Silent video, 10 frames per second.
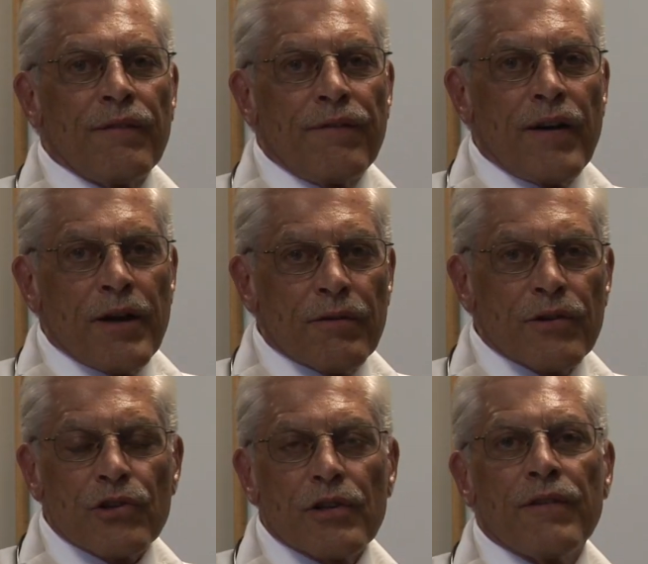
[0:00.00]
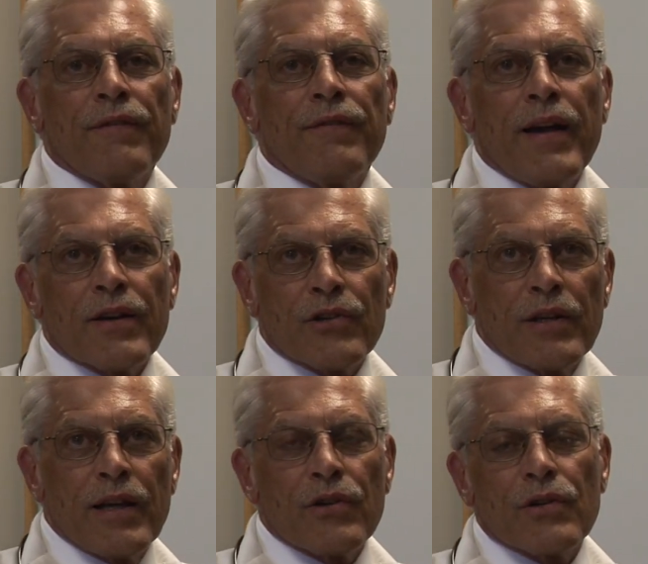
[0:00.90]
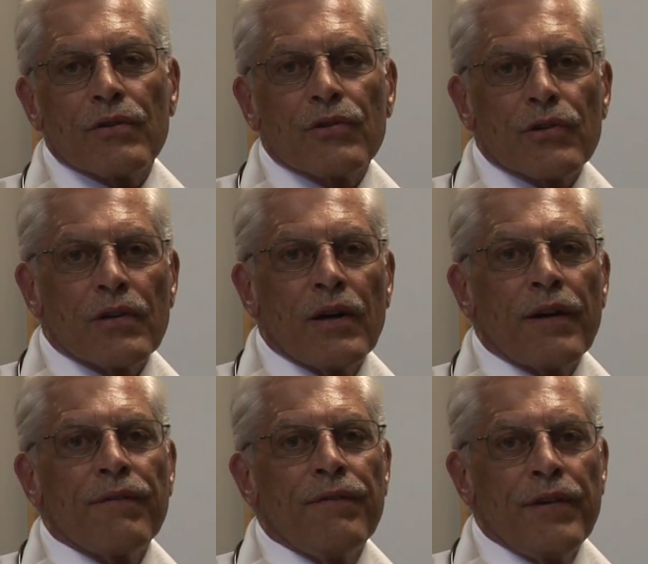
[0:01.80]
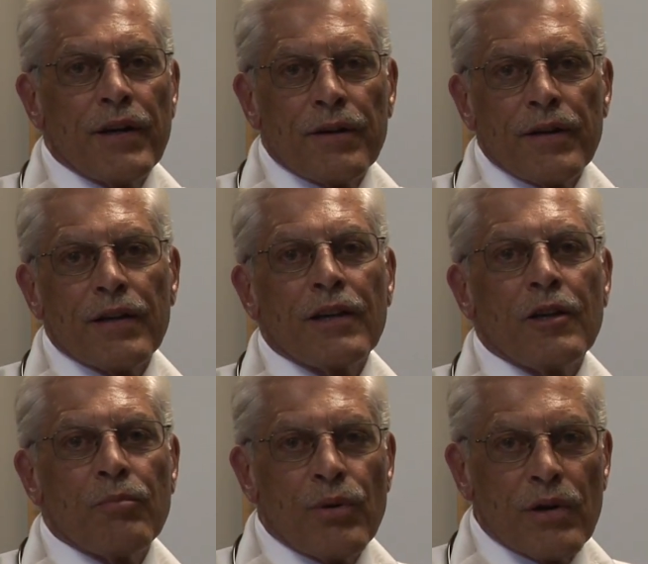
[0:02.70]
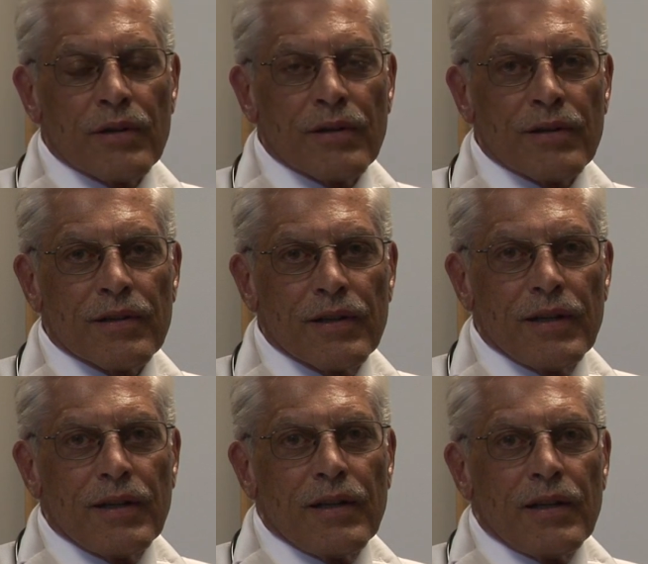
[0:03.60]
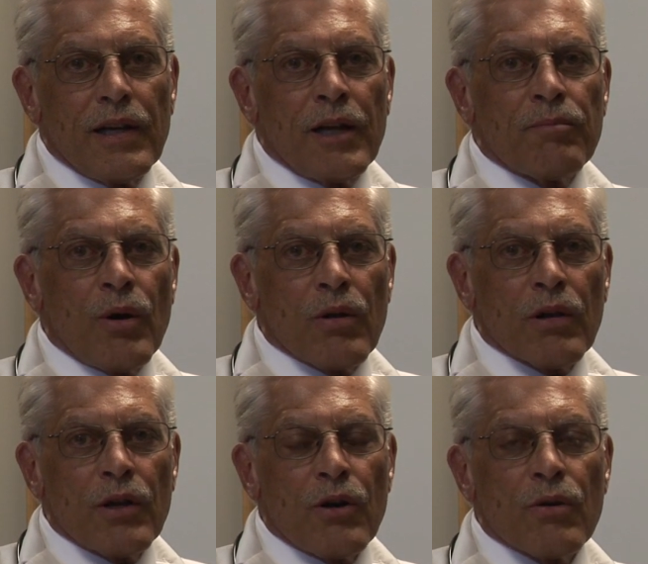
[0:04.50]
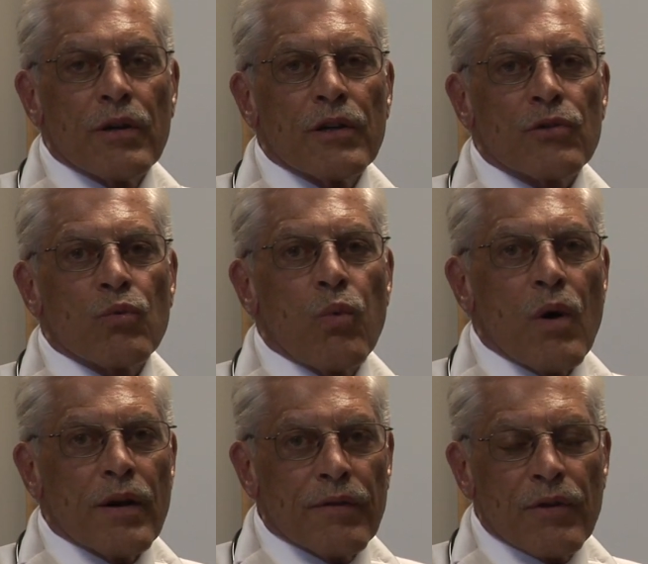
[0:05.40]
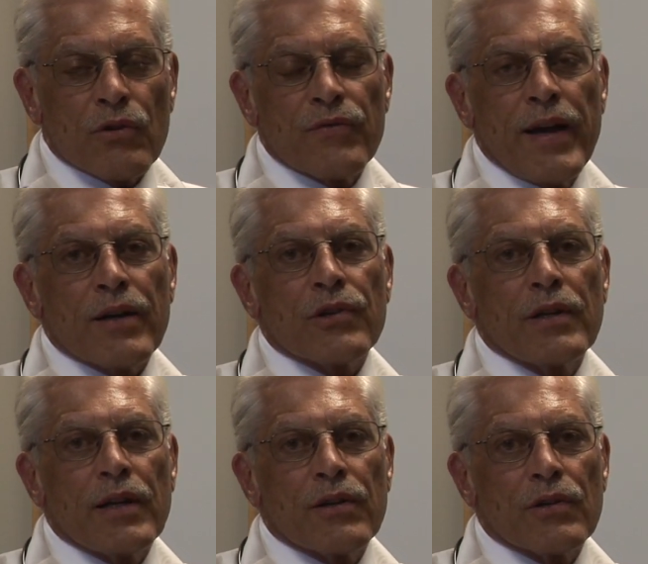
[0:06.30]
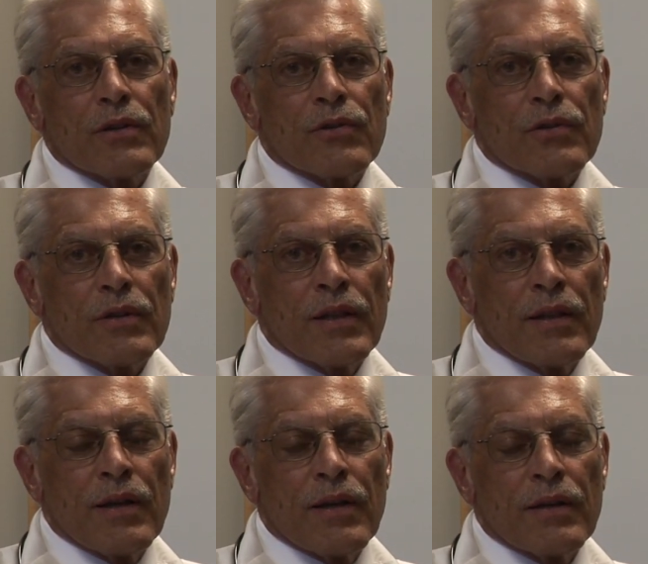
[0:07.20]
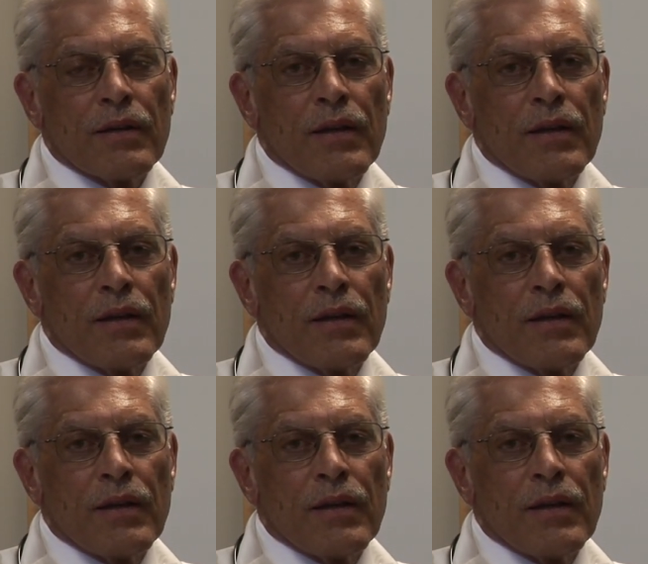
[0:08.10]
Virus vaccinations are very important, and polio is one of those vaccinations that